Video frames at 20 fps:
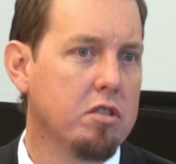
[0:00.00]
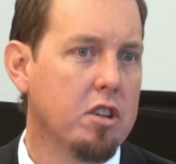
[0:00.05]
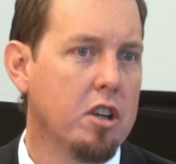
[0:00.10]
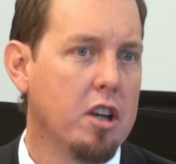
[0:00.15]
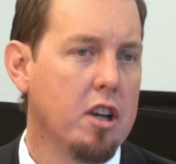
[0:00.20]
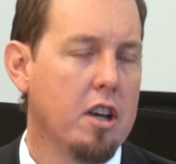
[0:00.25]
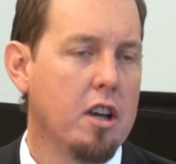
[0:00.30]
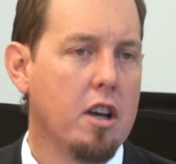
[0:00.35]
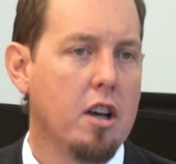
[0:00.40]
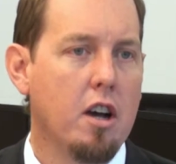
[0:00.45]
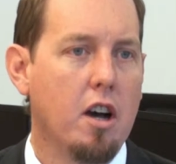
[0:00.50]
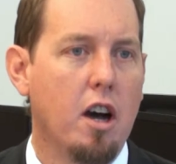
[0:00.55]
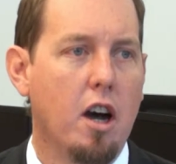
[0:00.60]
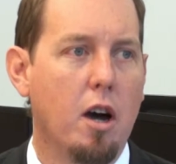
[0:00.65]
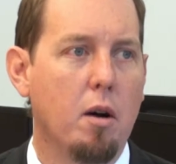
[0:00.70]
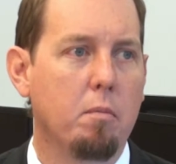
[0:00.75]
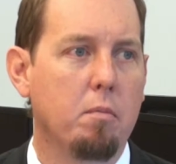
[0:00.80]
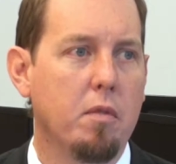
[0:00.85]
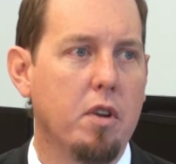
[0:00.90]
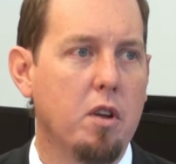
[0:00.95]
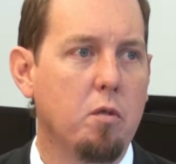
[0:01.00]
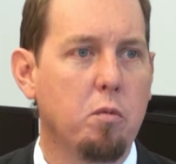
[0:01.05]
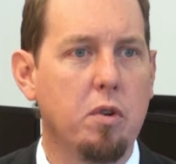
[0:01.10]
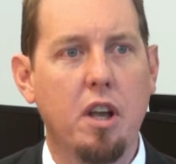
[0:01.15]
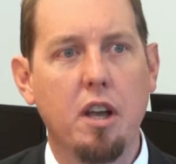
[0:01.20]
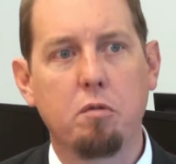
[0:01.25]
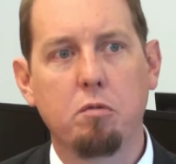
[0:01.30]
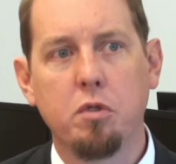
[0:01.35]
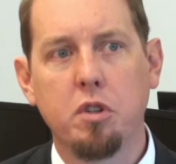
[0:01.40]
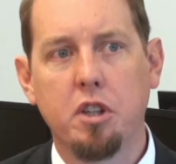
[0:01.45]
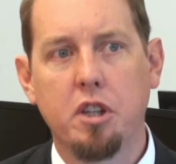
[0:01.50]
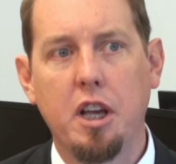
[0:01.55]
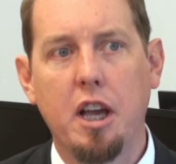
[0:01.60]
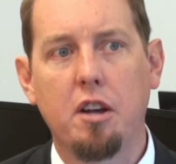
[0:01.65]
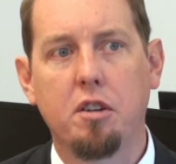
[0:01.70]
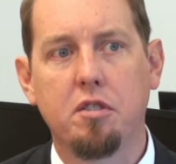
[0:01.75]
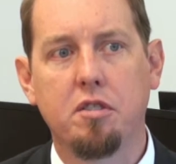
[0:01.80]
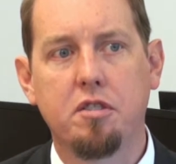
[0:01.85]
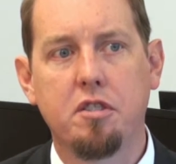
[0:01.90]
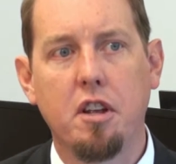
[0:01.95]
And we really
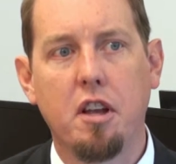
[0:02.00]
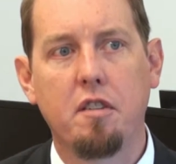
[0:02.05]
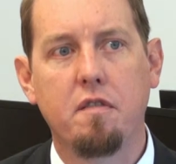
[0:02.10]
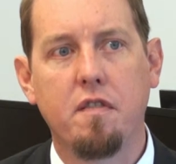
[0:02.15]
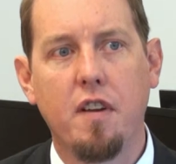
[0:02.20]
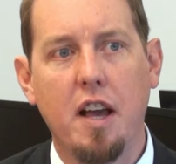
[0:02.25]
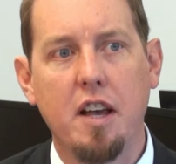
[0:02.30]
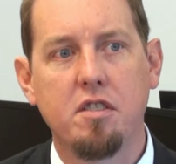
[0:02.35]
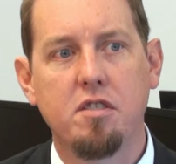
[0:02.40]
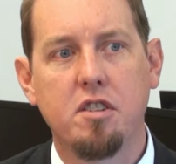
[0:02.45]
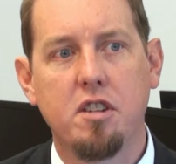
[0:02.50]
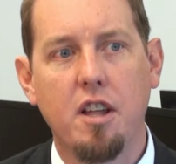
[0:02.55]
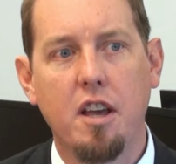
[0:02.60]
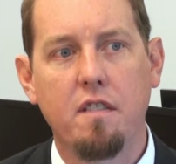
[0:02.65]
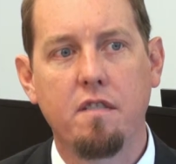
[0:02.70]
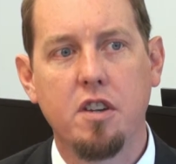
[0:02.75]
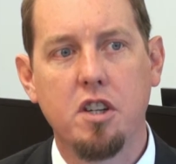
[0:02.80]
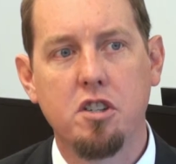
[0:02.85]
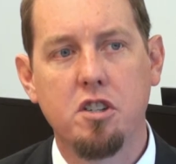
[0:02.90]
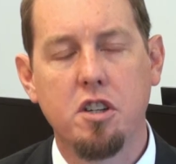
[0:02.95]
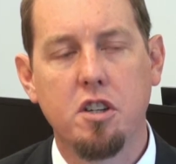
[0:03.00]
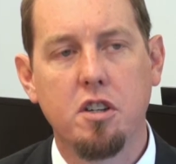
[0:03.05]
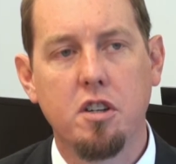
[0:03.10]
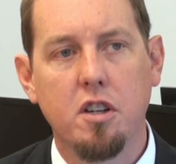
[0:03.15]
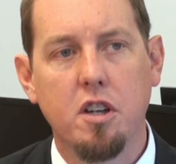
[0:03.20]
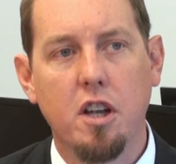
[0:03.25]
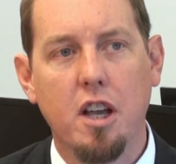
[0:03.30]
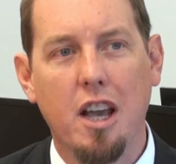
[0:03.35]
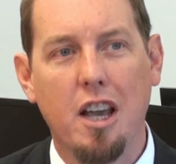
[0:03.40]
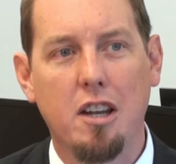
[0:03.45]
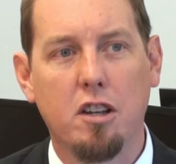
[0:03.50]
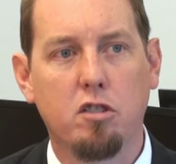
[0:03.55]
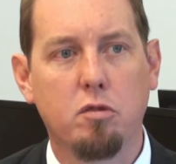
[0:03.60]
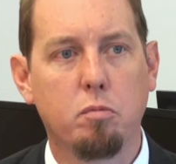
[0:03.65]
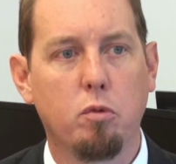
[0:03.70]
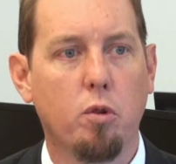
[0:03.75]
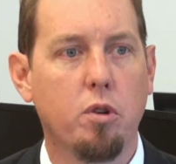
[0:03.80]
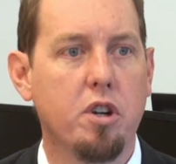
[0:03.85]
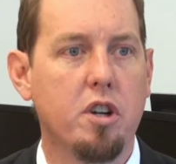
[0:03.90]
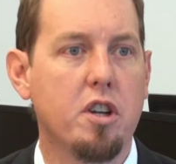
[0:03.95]
held steadfast to that vision and
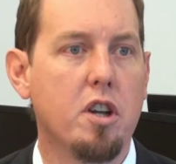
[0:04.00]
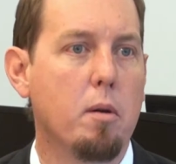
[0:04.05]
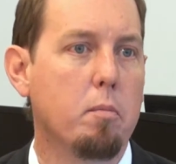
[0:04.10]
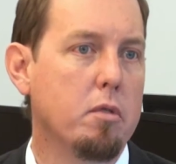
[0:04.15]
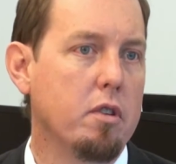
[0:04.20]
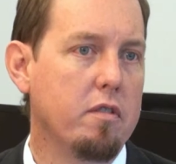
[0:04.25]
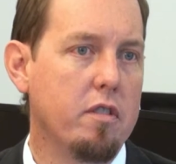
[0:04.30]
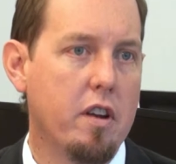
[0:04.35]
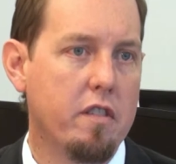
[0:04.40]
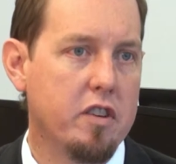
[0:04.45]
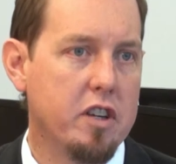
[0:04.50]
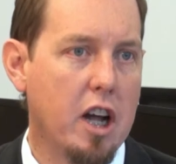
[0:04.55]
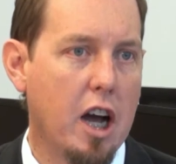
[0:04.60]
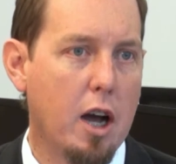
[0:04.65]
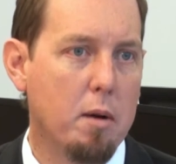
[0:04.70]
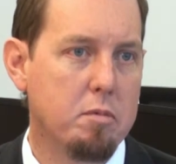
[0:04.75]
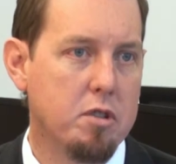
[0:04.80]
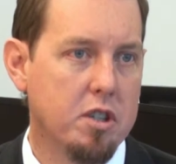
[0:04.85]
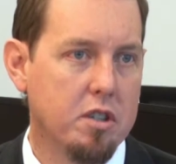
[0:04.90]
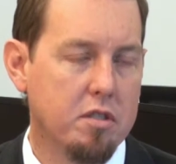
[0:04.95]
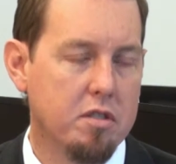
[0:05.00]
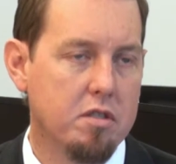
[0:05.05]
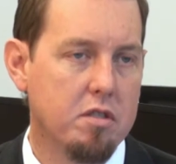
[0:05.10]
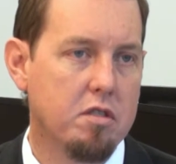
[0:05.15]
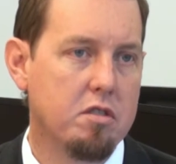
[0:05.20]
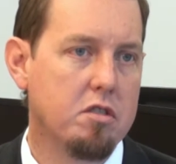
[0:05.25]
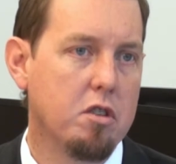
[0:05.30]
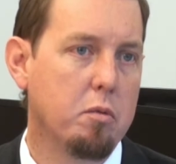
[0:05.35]
explored a number of different options.